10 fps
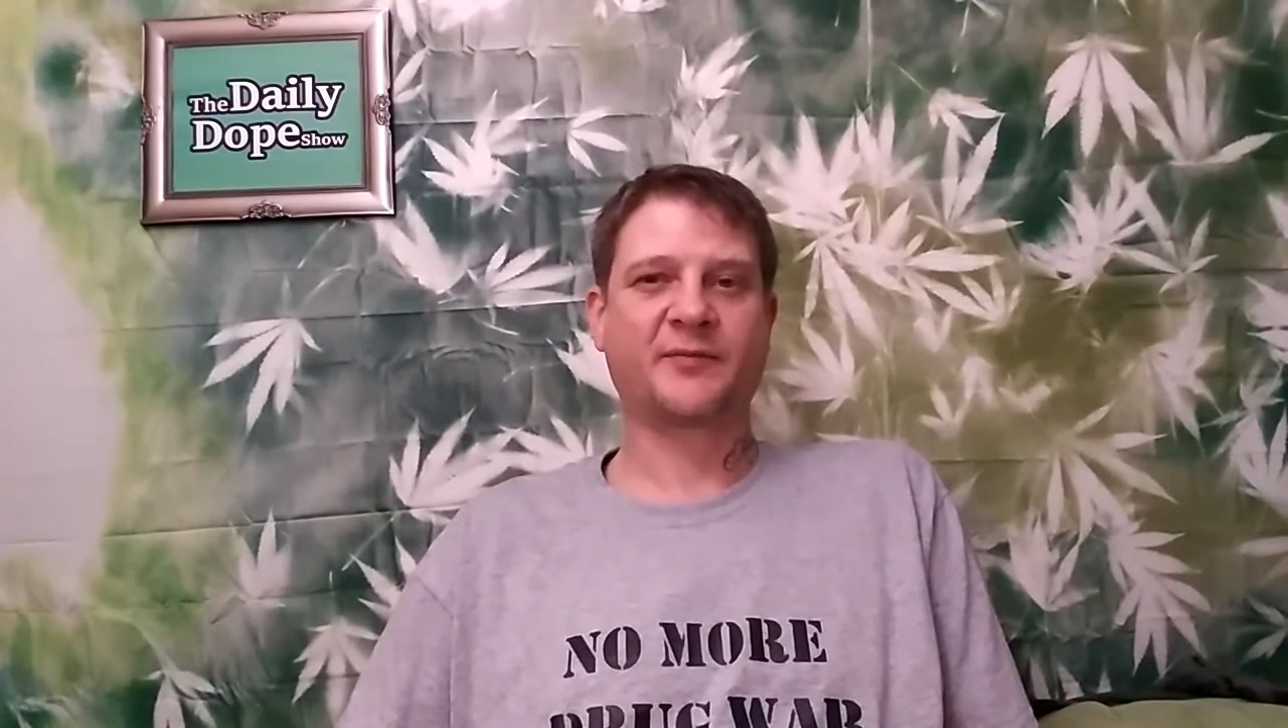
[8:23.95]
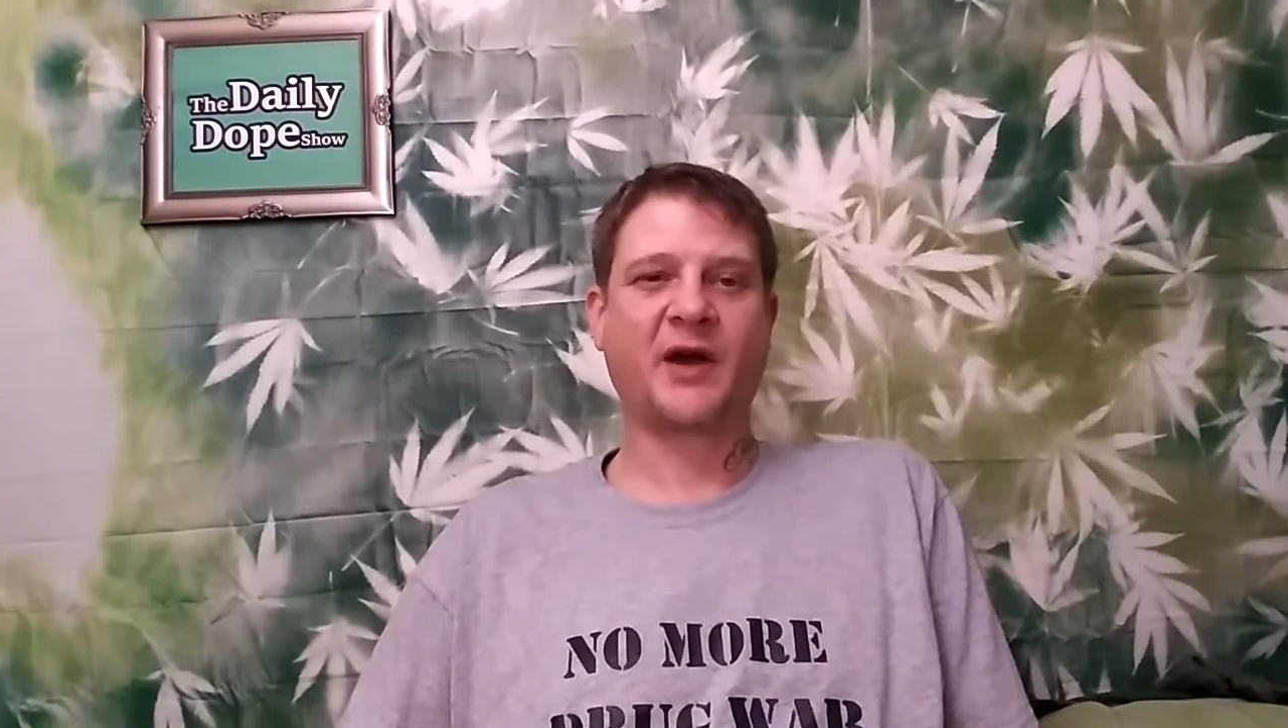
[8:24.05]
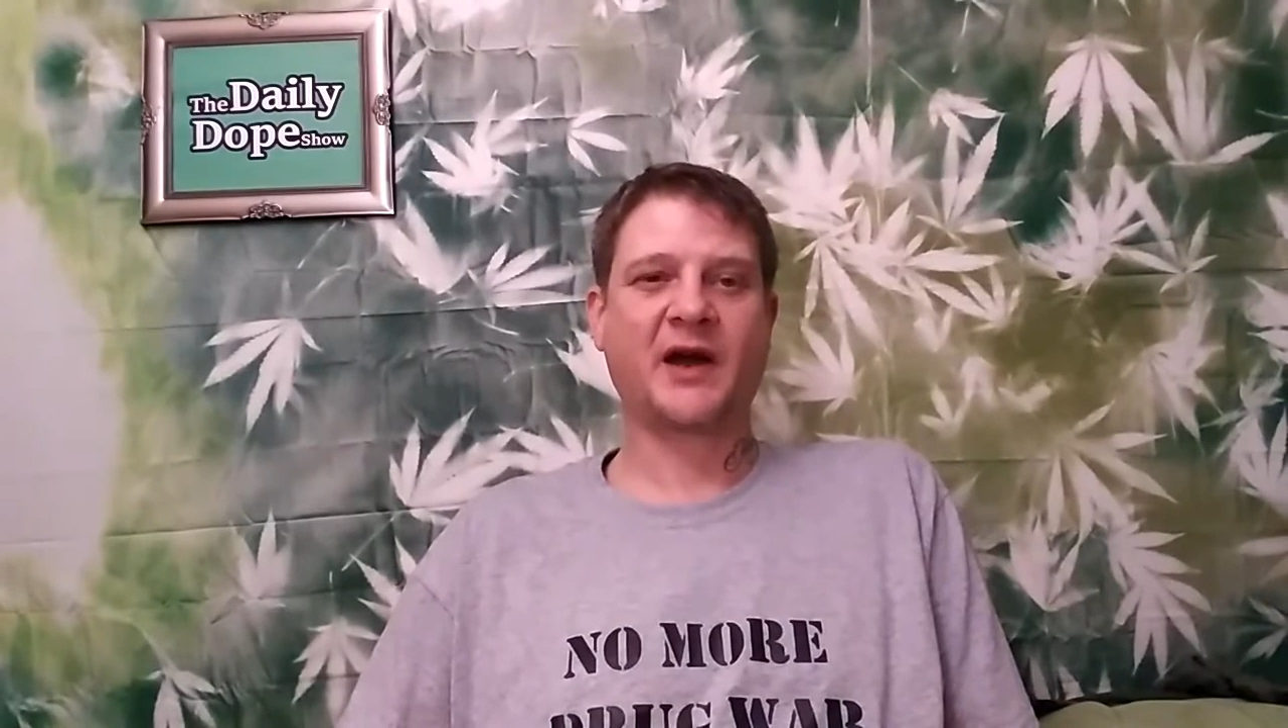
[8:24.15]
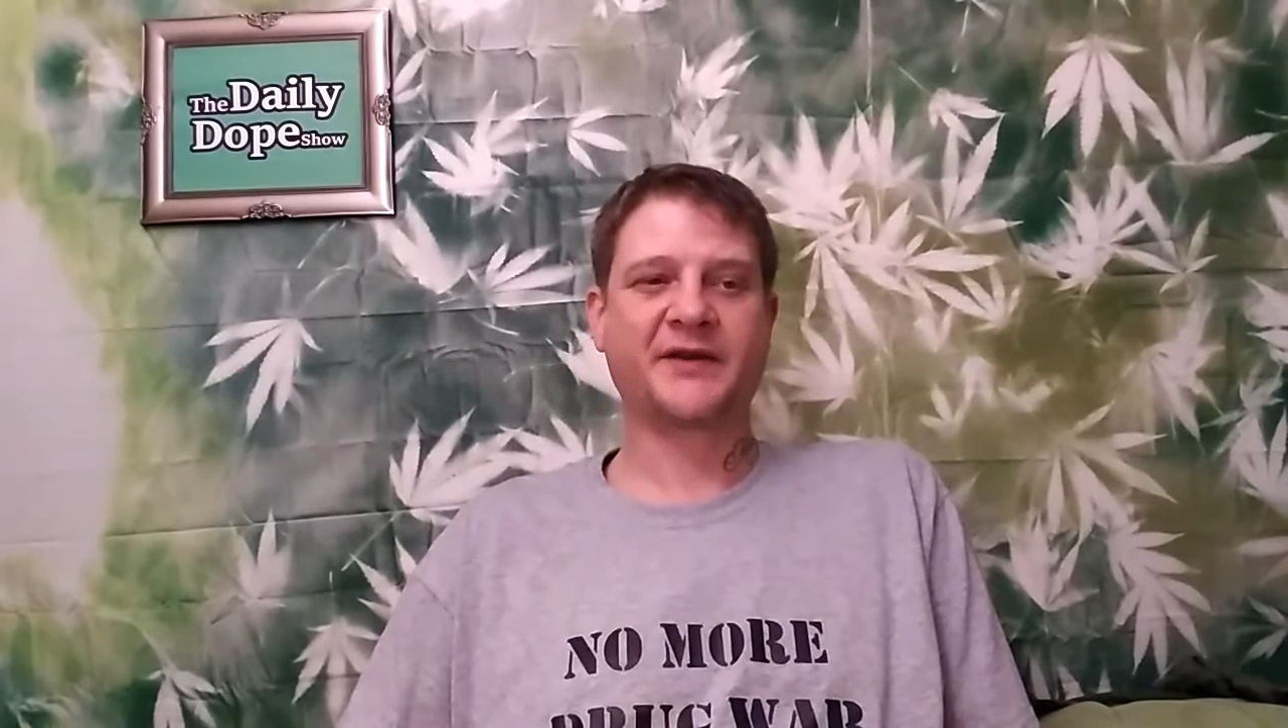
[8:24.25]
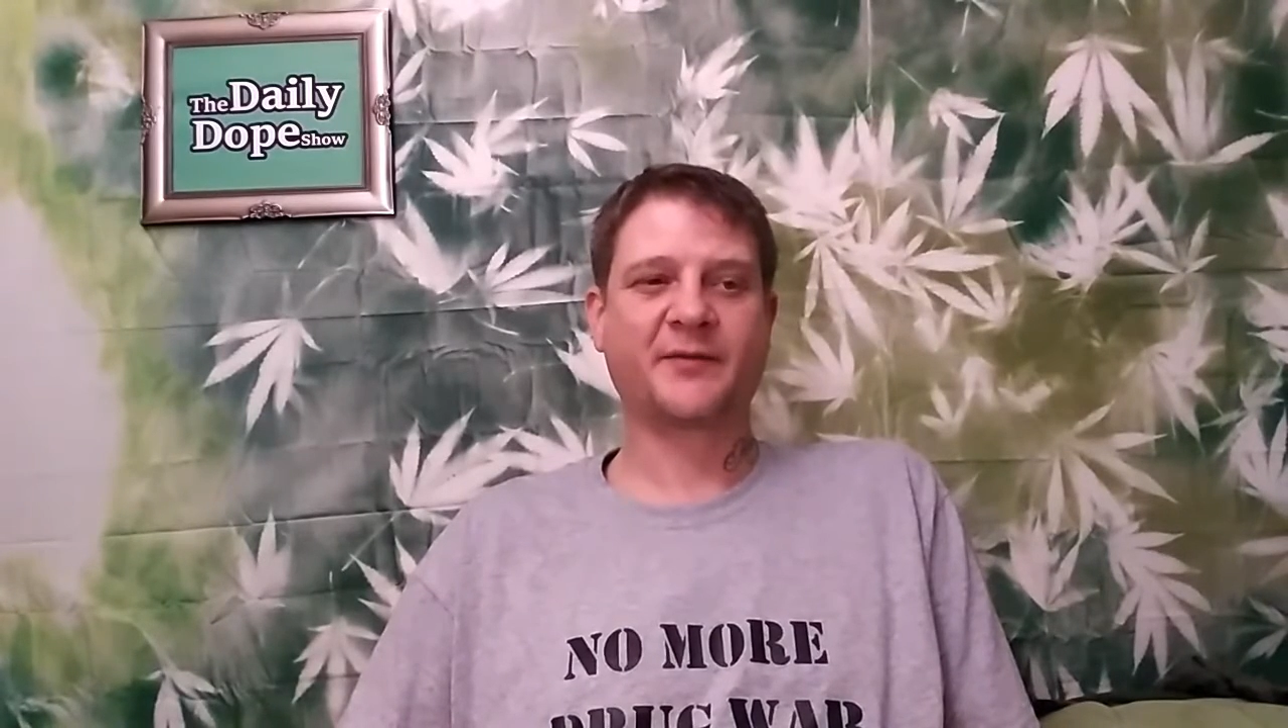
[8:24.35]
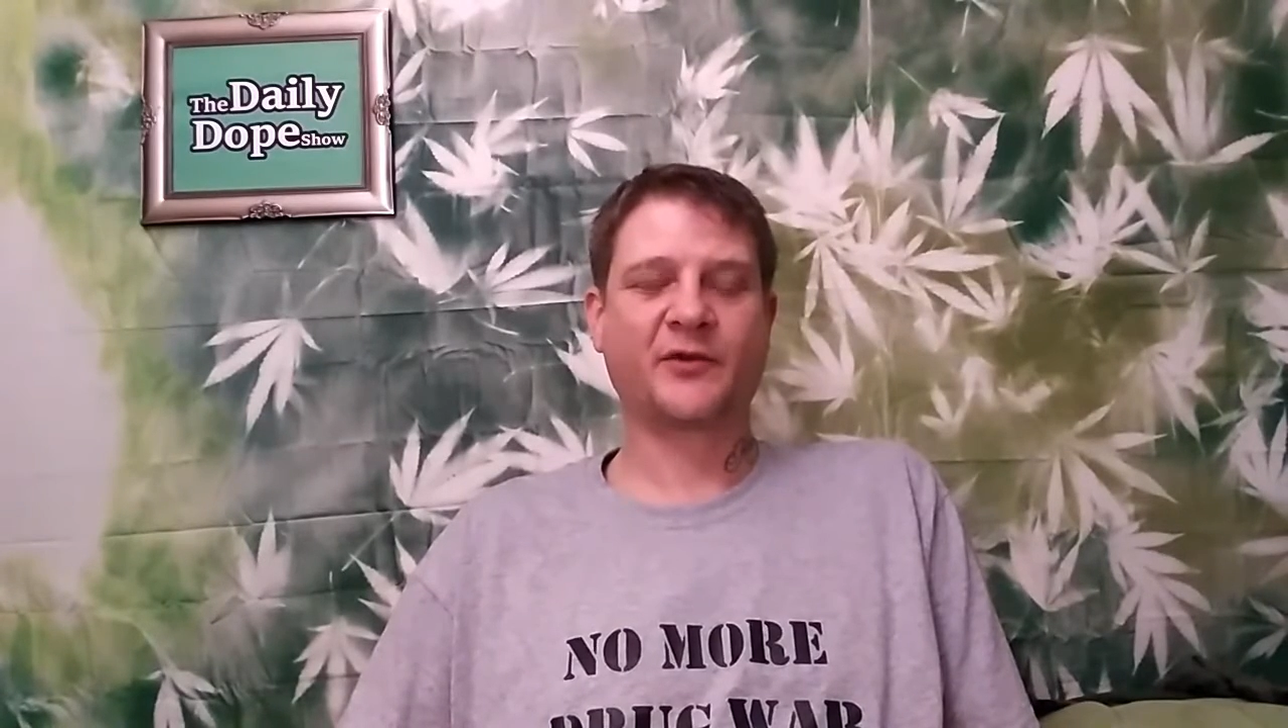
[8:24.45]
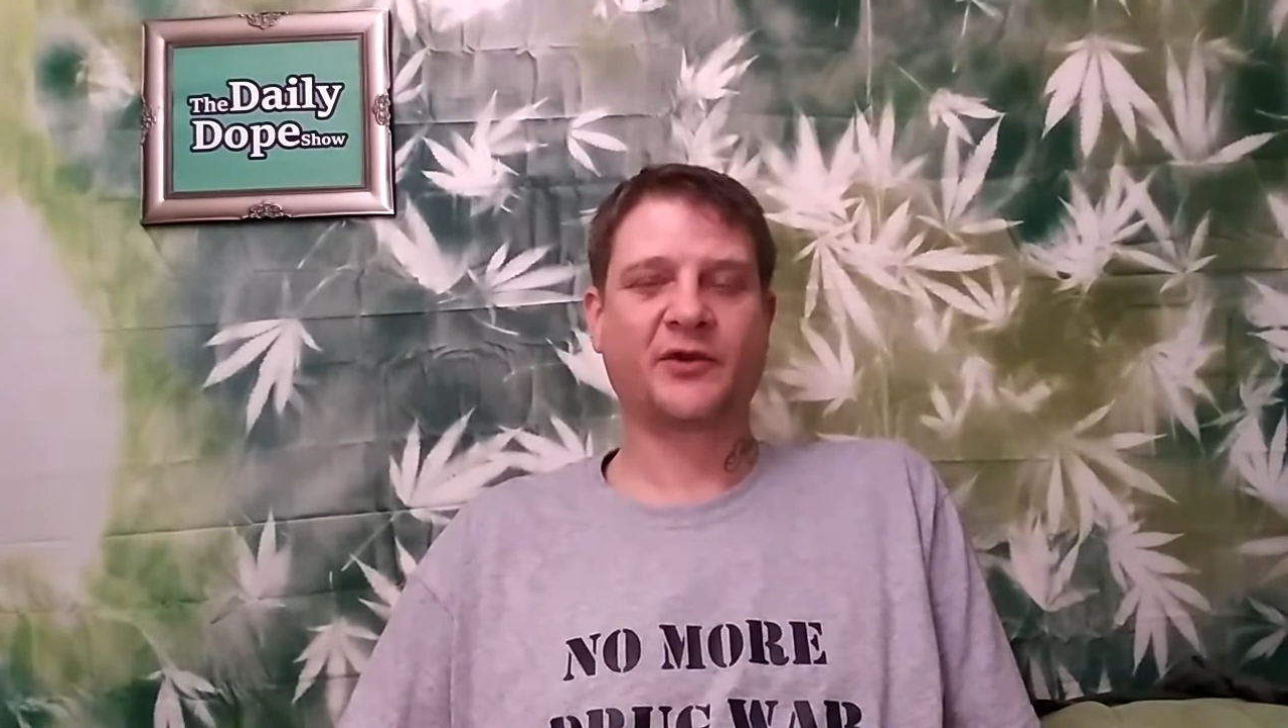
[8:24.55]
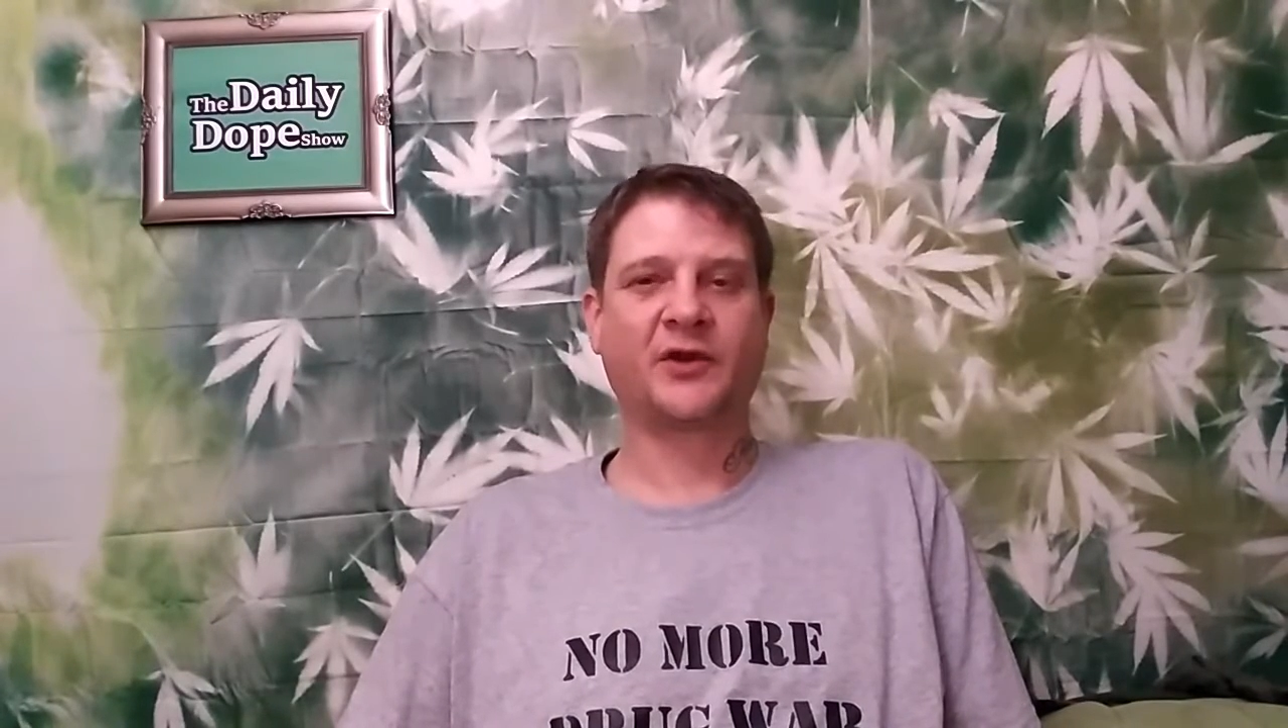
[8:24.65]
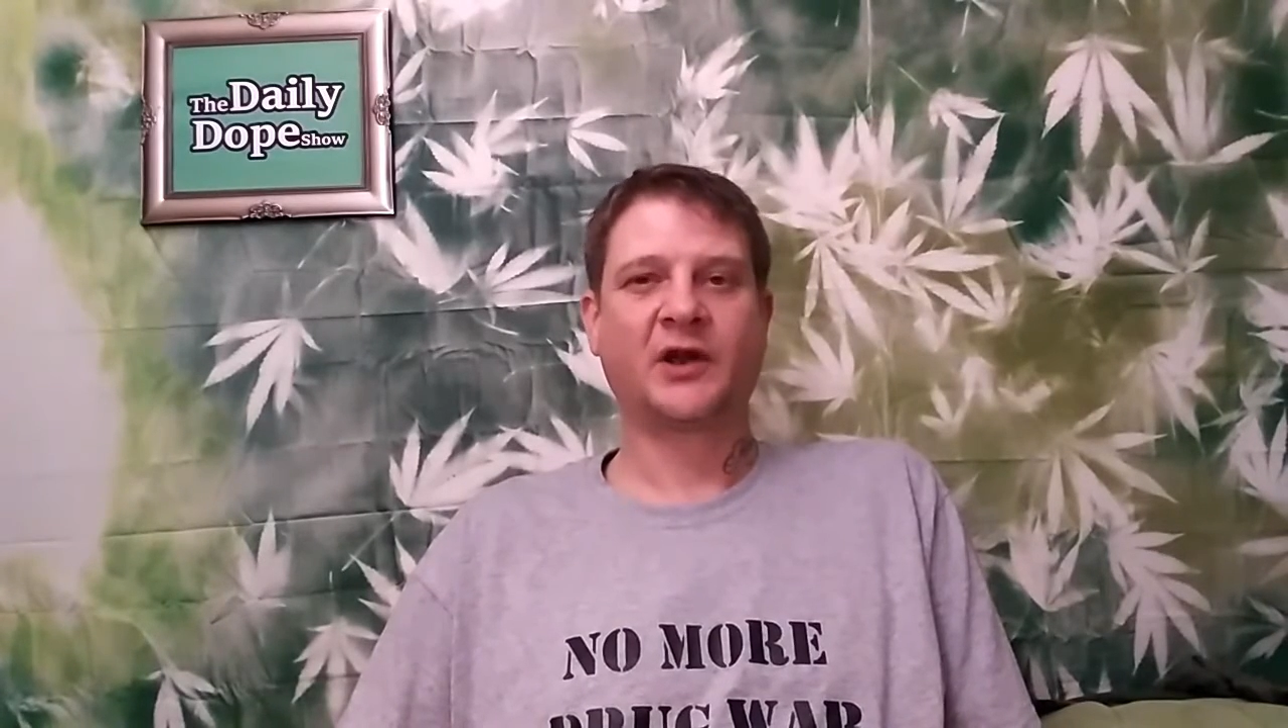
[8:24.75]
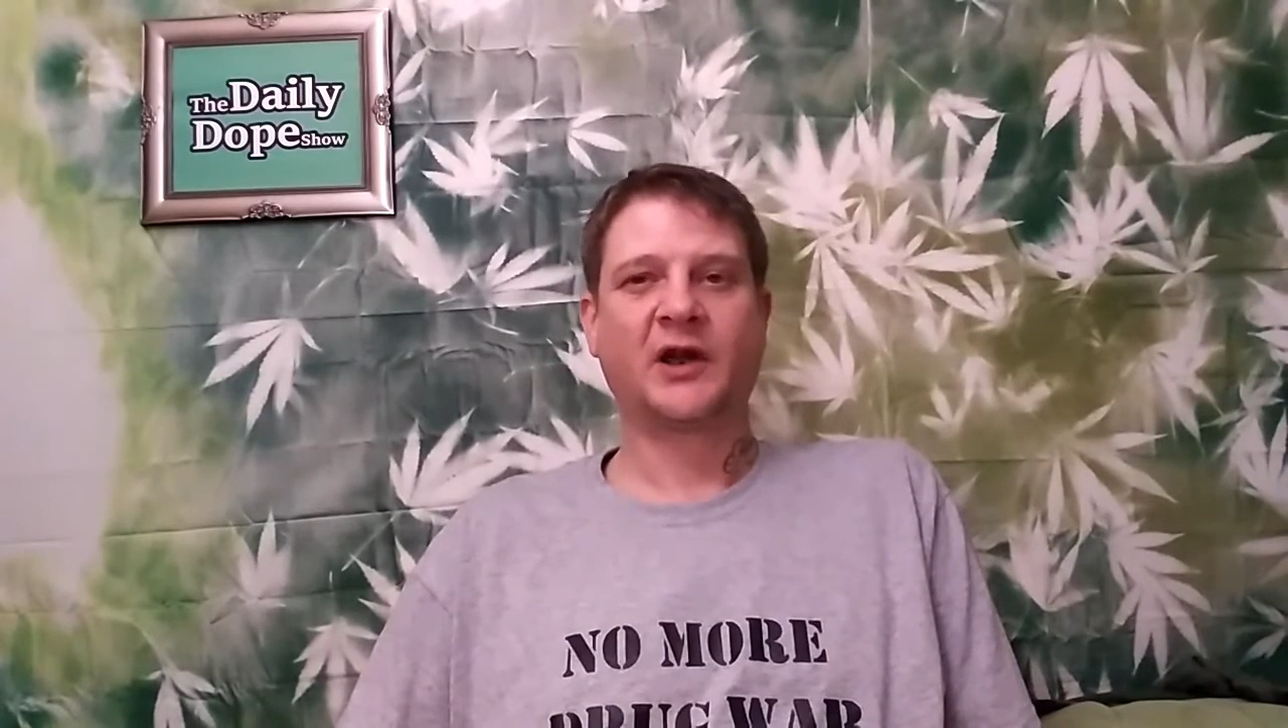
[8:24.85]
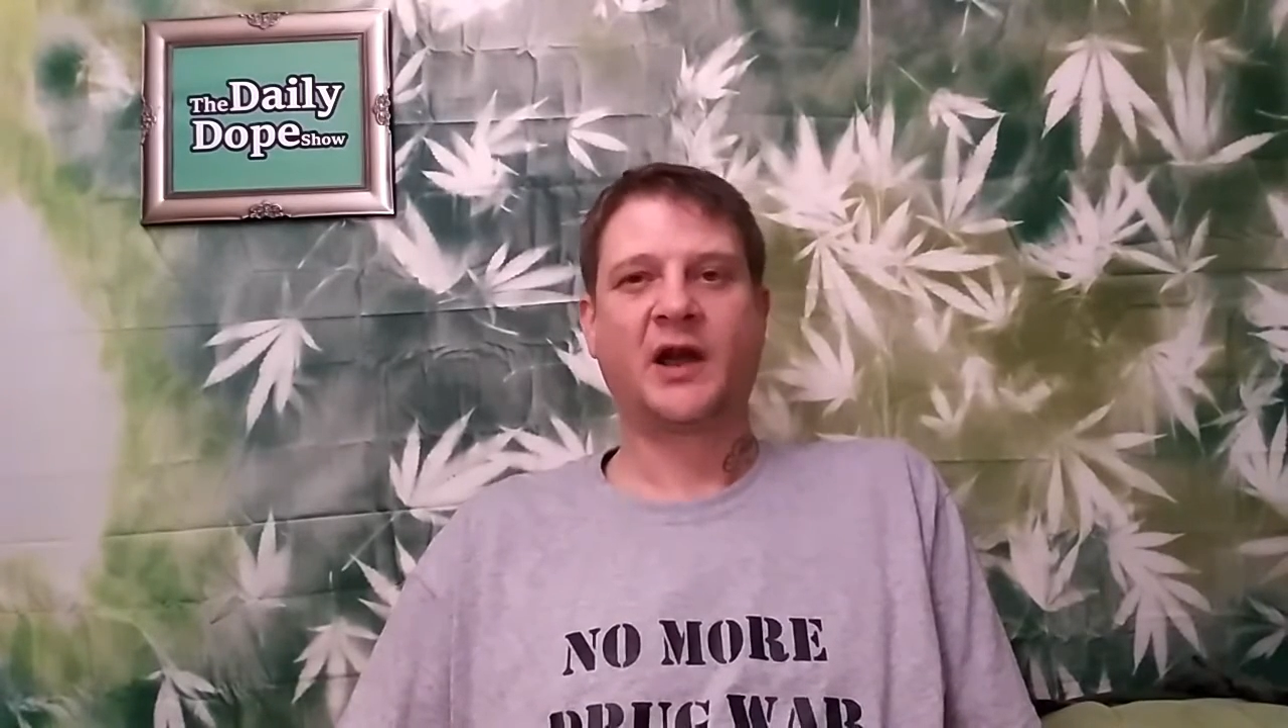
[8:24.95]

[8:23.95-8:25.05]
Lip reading: possible.